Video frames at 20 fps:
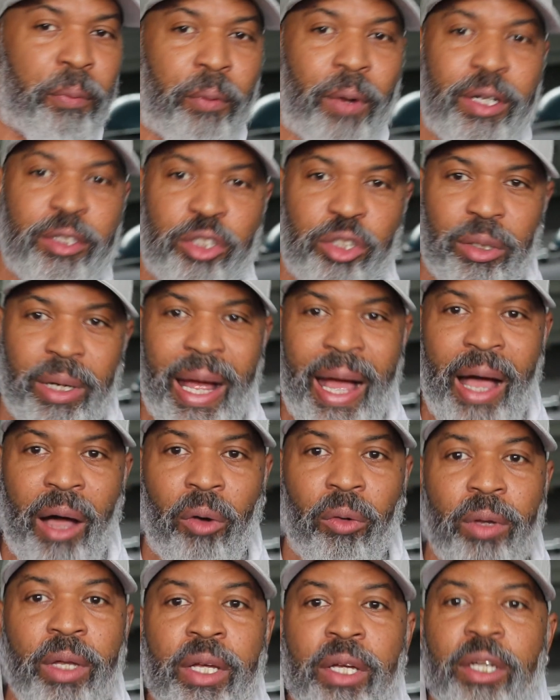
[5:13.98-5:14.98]
pressure
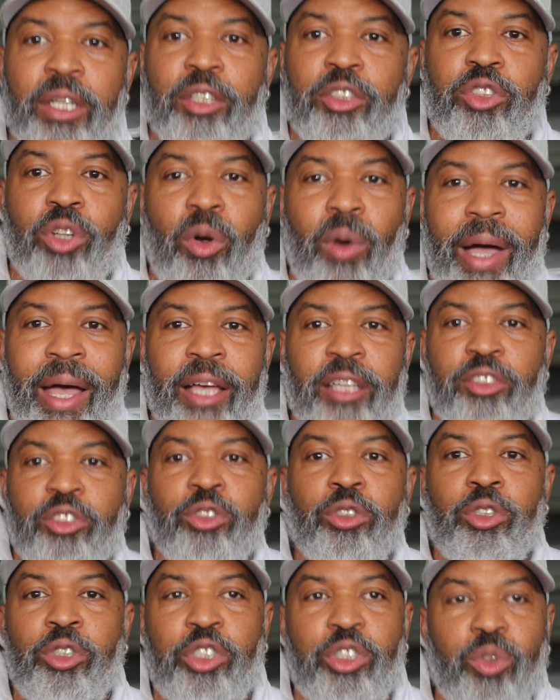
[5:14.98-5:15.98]
out. So as
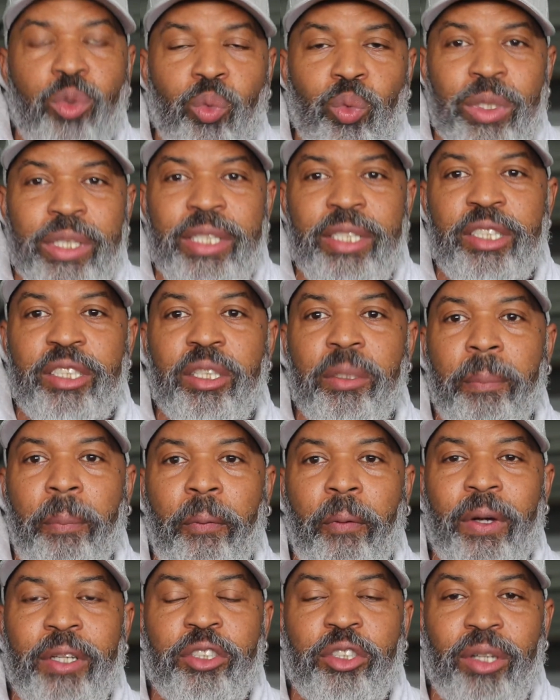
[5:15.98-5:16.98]
you're squeezing
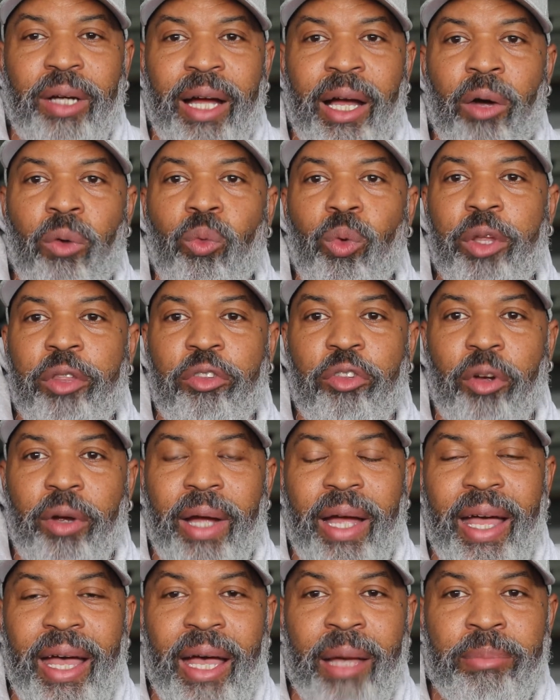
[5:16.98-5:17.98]
pressure out with your
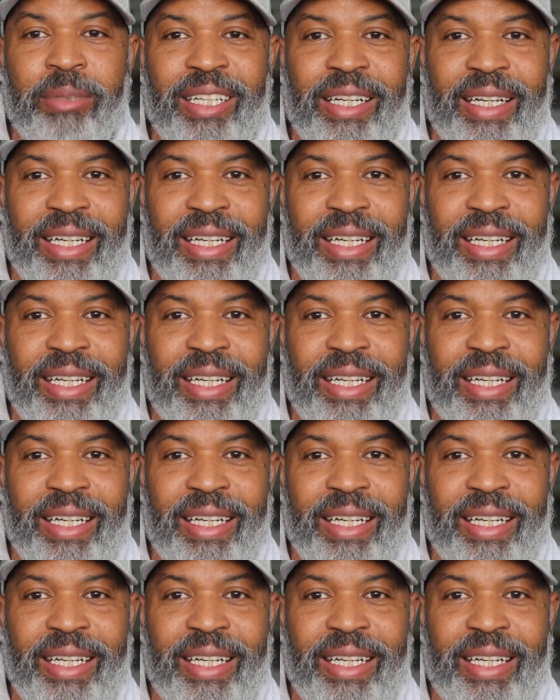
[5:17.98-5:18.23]
abs,